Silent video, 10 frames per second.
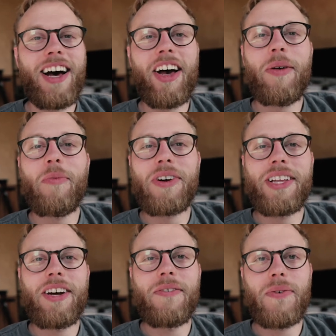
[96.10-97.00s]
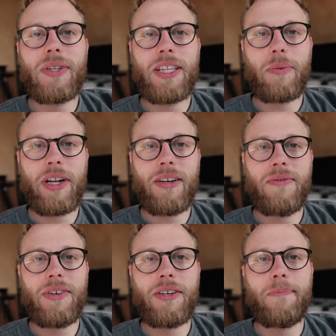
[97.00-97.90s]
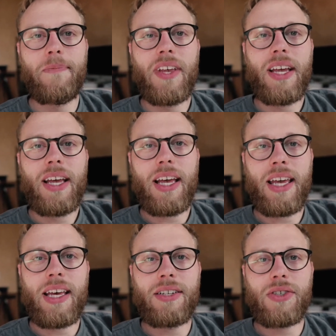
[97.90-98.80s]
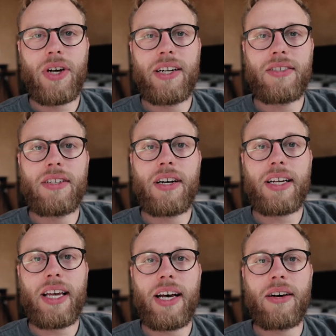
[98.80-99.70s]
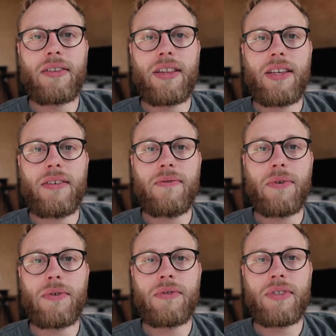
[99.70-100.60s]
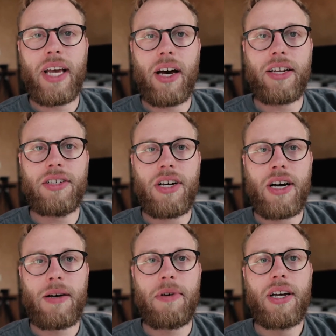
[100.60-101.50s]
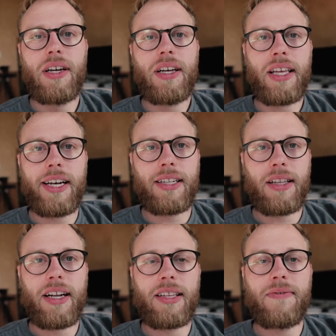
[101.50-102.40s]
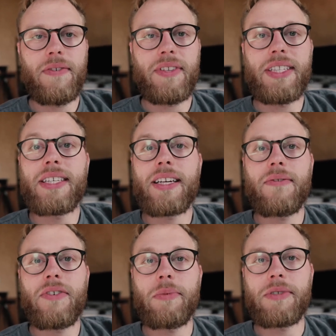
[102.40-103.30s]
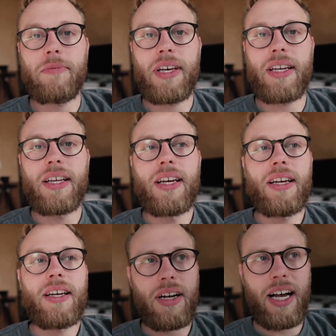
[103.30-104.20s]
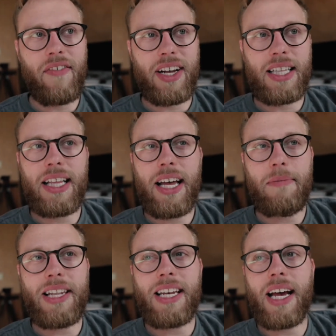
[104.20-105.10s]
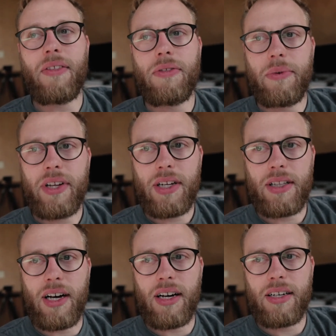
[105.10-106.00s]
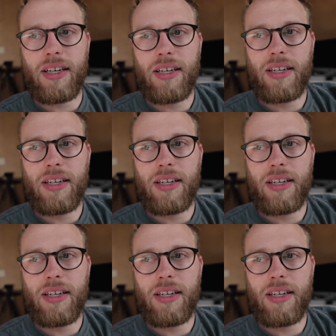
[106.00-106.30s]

I am working on a full-length wedding film and trying to knock out the Fulton County job, getting a lot of the 15-second films made. I have a client meeting at 3 o'clock.